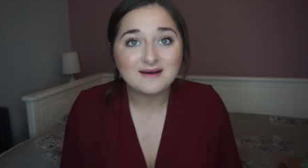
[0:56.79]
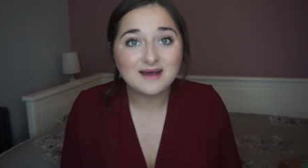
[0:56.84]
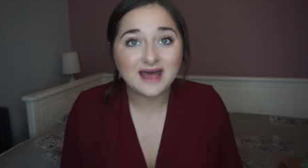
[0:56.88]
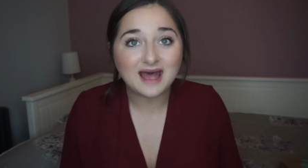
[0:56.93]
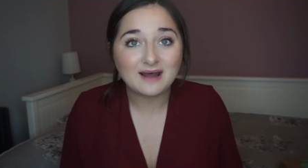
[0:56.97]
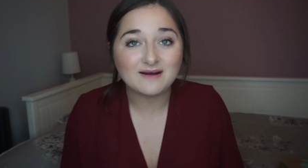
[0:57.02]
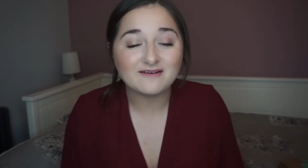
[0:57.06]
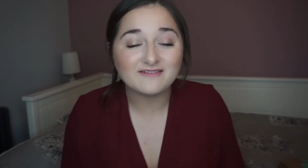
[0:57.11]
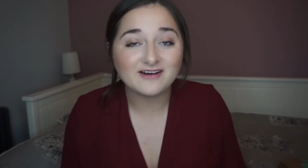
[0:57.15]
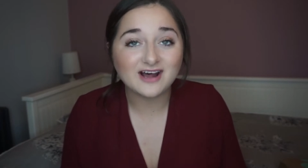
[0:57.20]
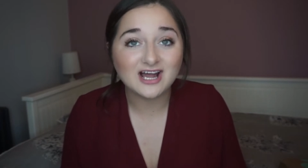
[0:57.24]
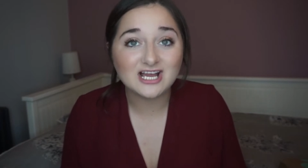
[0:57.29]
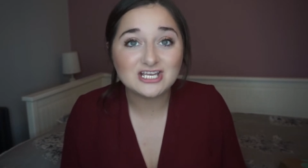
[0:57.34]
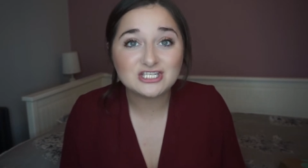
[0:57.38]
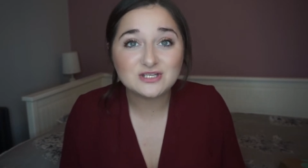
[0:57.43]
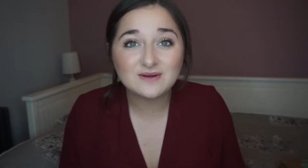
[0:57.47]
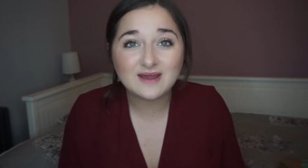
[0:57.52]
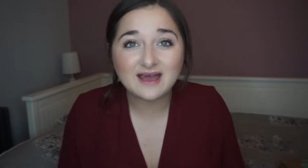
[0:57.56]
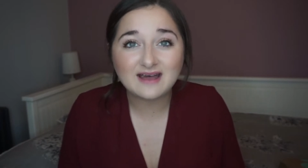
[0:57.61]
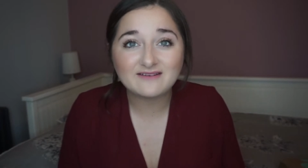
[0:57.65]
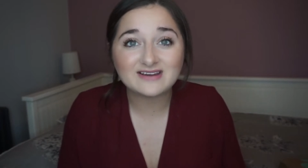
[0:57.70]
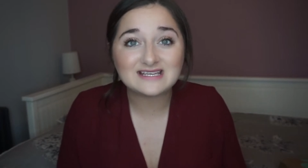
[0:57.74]
However, I
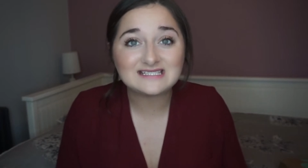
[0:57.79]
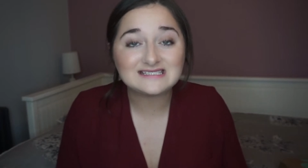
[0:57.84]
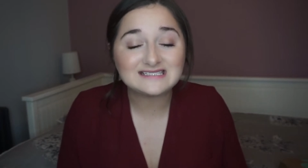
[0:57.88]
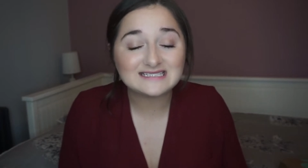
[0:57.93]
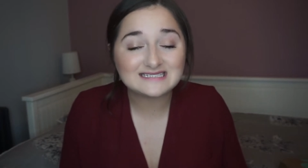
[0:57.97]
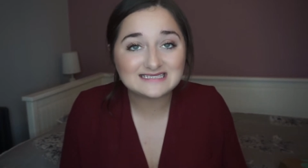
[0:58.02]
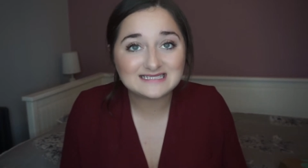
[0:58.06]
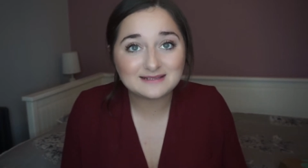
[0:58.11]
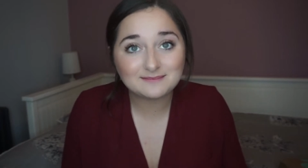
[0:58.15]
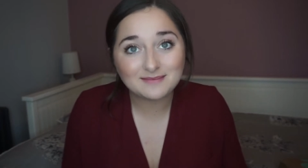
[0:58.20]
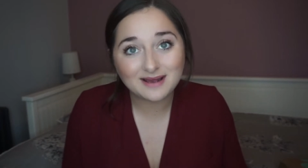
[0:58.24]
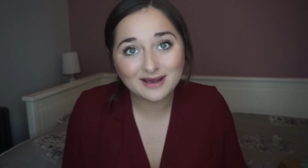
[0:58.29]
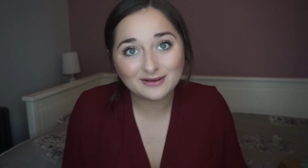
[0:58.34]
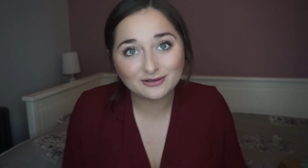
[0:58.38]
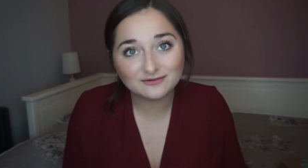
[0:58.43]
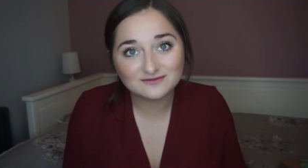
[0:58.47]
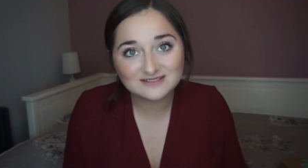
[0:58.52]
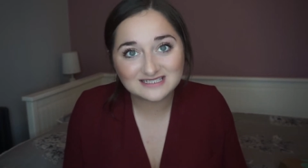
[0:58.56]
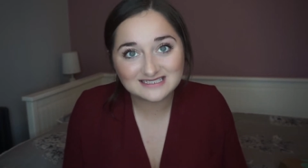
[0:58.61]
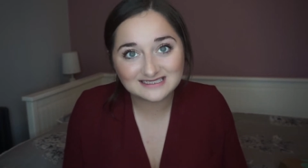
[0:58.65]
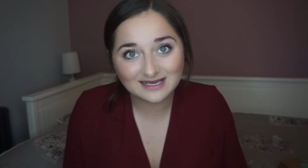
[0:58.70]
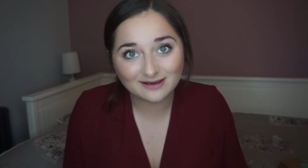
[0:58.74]
do have a £16
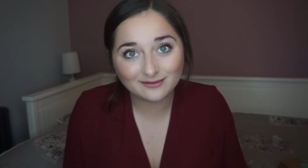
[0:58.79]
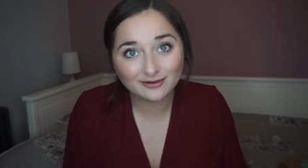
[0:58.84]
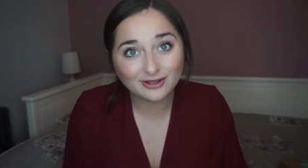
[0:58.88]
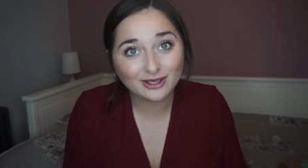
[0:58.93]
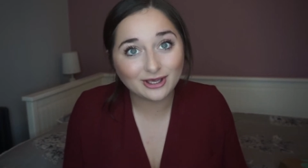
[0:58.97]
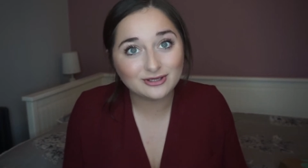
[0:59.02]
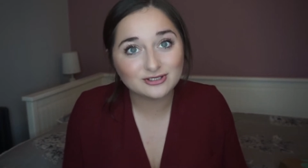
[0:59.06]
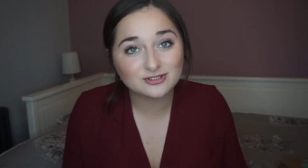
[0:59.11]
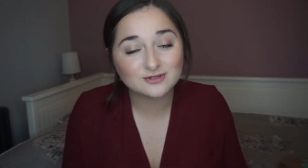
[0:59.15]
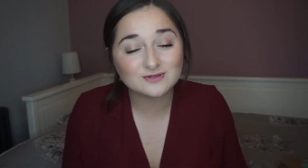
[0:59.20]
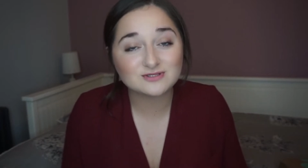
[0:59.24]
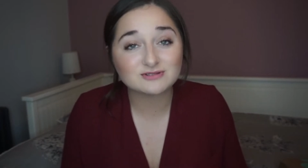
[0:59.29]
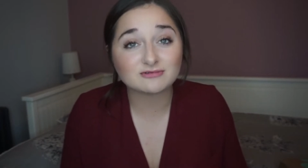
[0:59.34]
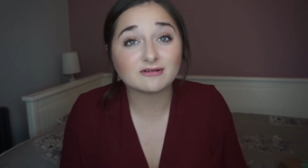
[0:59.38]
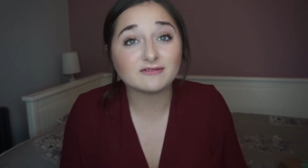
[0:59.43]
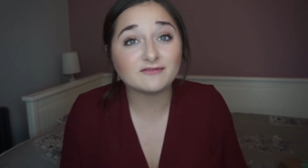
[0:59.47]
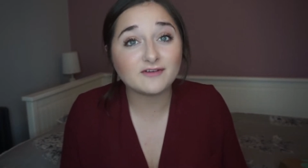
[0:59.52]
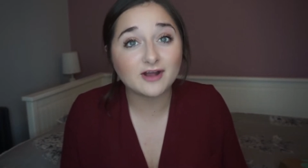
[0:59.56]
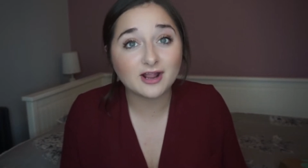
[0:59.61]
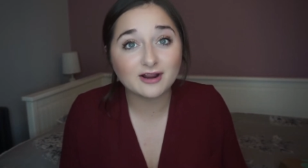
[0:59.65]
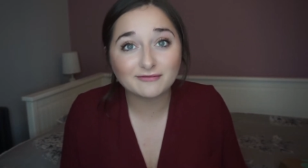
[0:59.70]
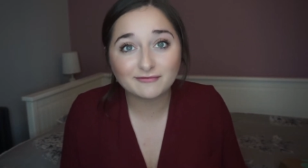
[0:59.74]
off discount code, so it's a
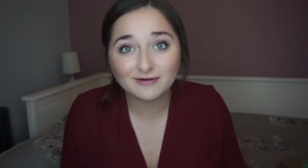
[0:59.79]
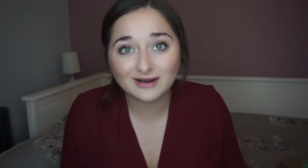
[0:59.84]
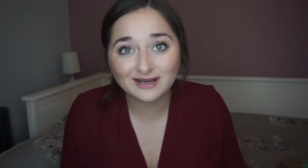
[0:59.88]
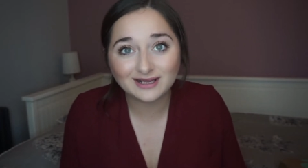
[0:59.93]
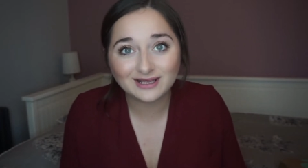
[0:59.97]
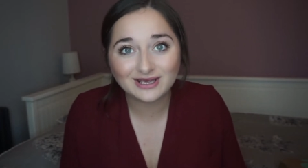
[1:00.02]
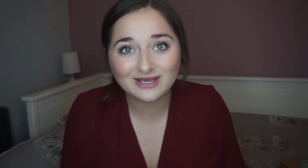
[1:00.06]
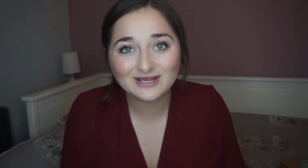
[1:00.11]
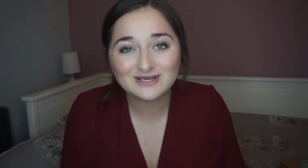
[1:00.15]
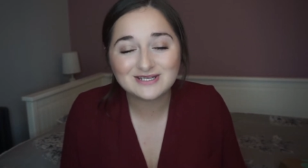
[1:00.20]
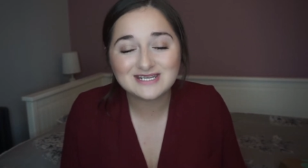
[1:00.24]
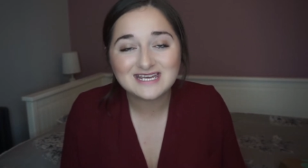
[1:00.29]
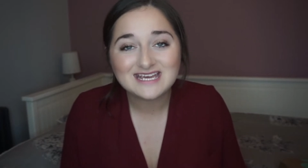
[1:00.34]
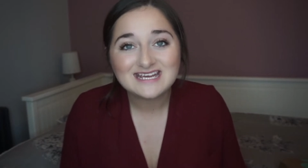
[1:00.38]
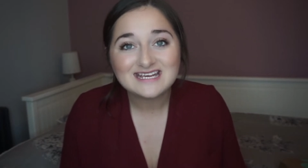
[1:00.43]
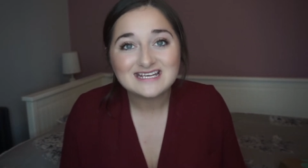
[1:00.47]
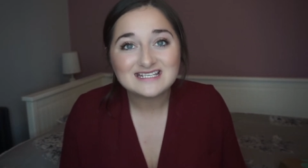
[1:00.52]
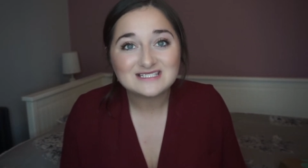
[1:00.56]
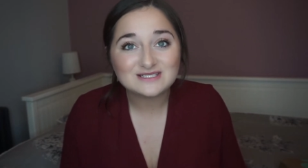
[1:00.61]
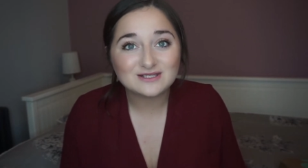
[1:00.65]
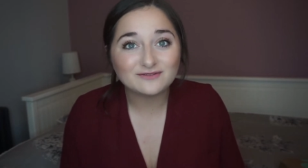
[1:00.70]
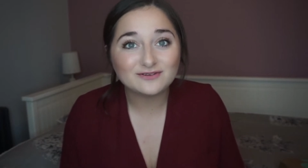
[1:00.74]
refer a friend code.
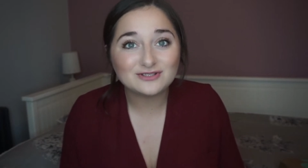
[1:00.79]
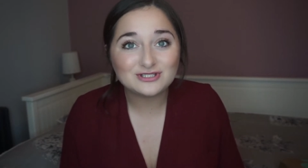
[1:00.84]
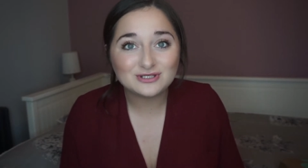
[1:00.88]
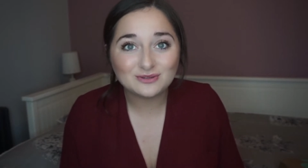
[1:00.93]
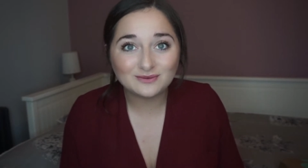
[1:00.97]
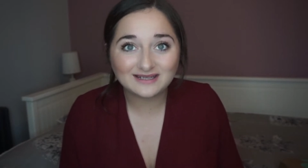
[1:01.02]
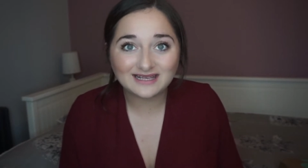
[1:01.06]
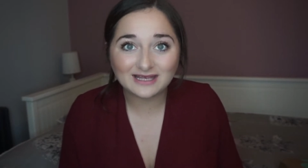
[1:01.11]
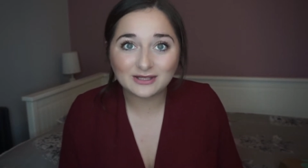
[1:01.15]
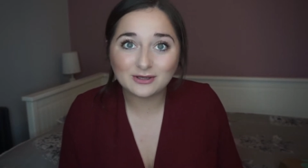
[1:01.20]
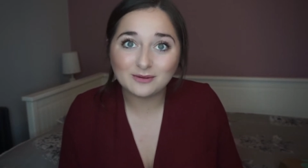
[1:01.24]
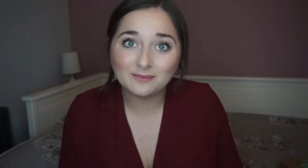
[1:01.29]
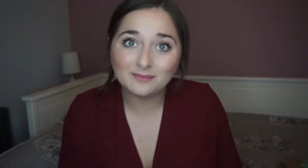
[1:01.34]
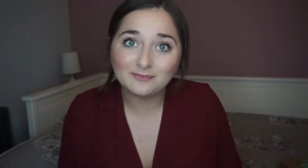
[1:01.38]
So if you do want to get your